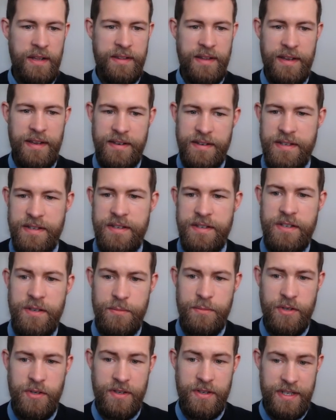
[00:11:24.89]
then
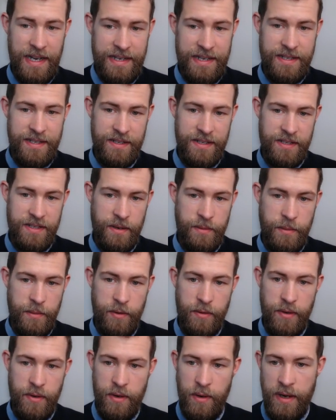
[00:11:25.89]
some sort of testing is going to be
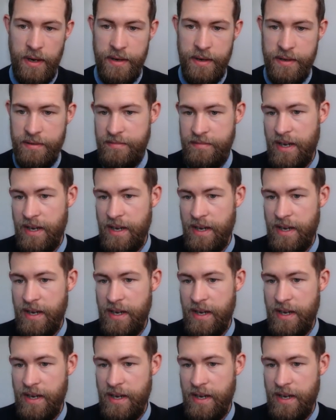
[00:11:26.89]
required.